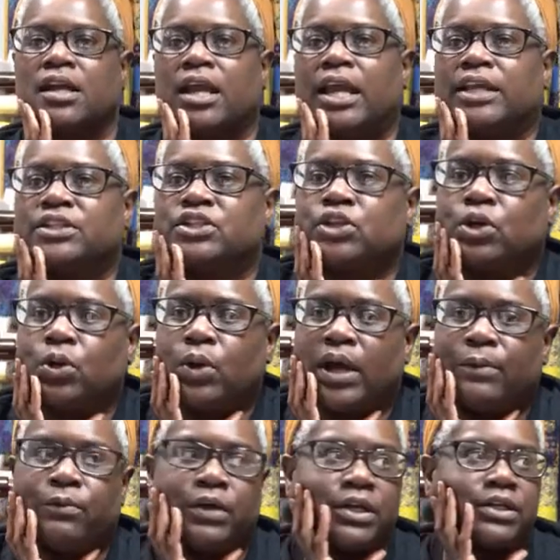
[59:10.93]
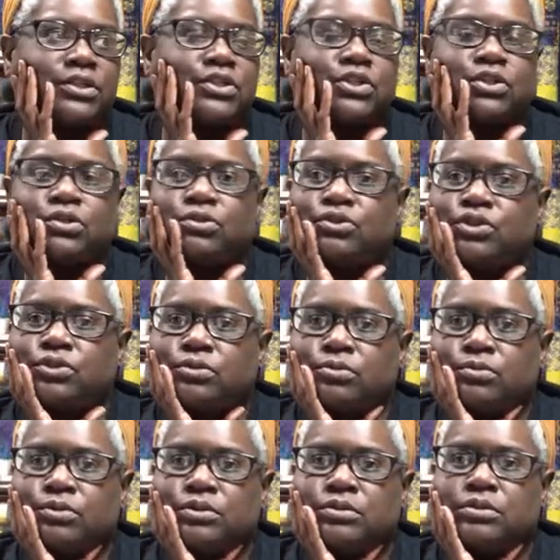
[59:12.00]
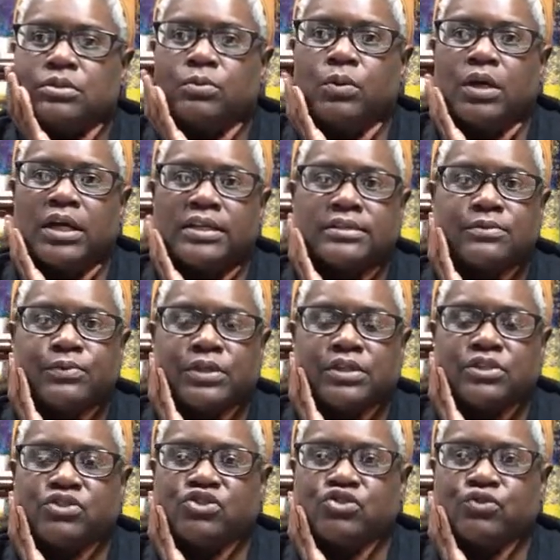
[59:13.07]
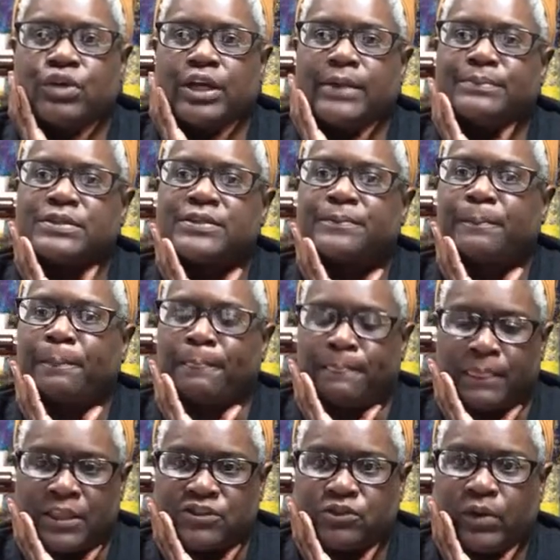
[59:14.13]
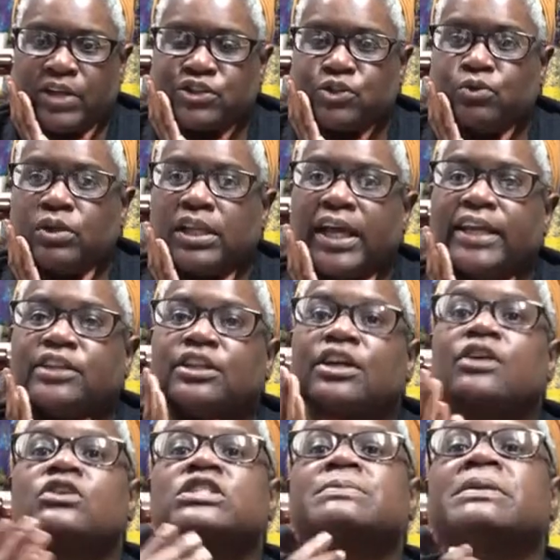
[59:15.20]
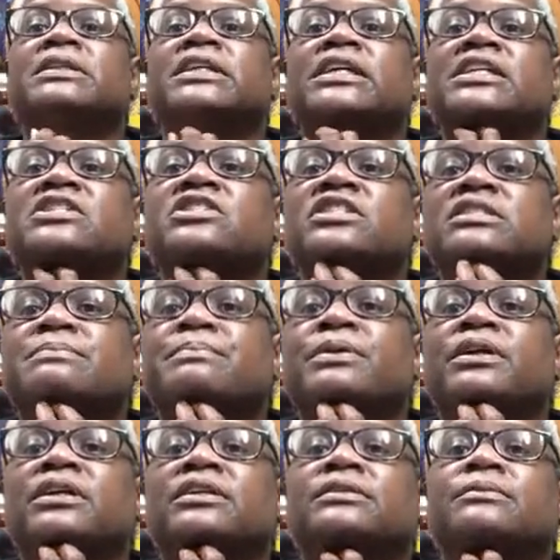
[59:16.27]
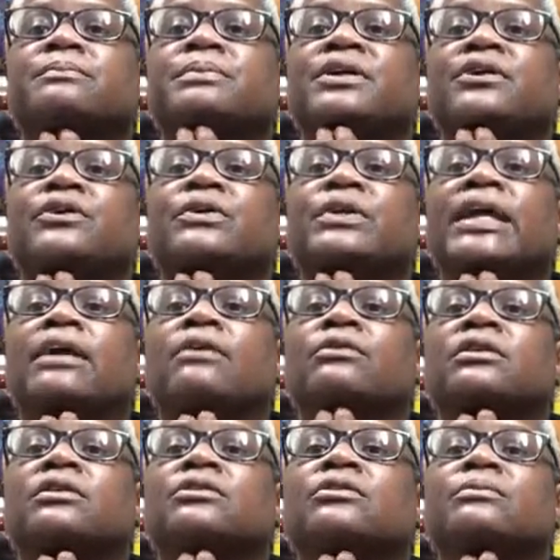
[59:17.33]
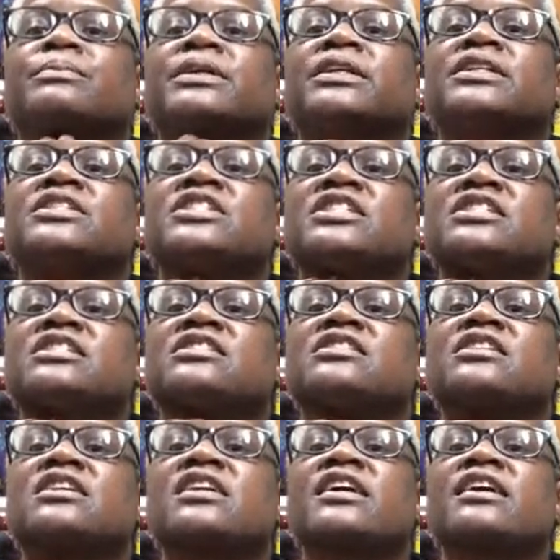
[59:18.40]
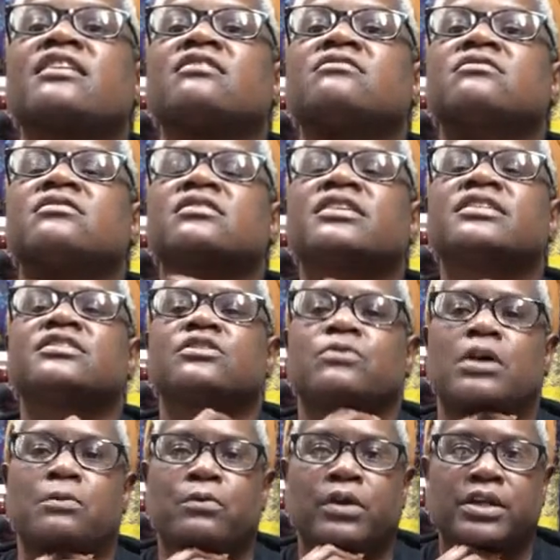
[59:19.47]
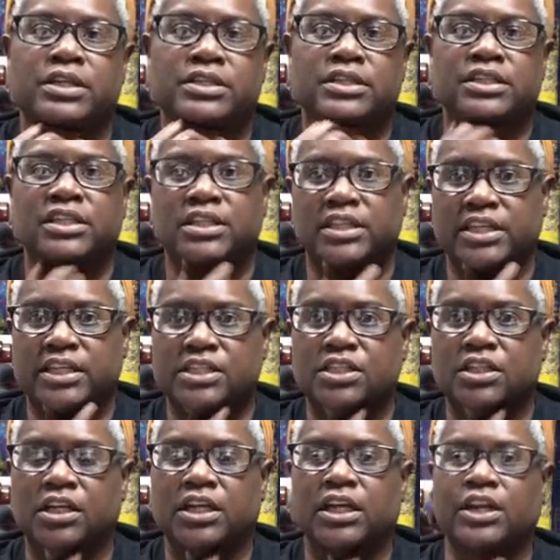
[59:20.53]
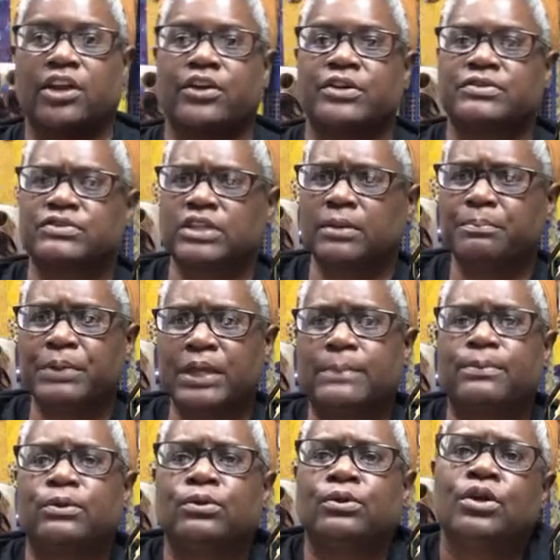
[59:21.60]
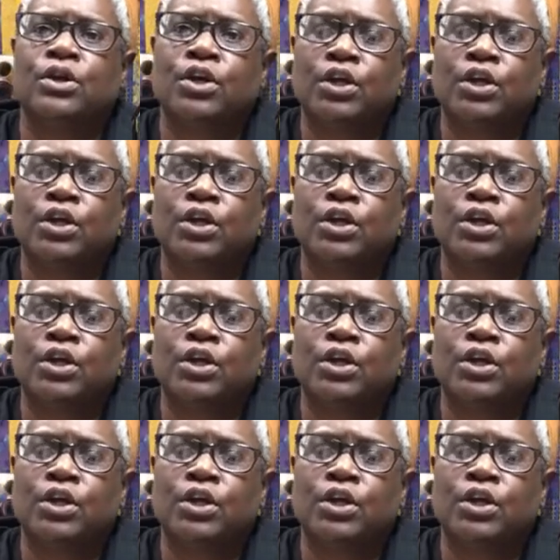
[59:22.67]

And so I wanted to do the ones with the strips. So I do like those, but then it just puck, puckered out a little bit. It just stuck out. And so I wanted to get that tuck in there. And some people,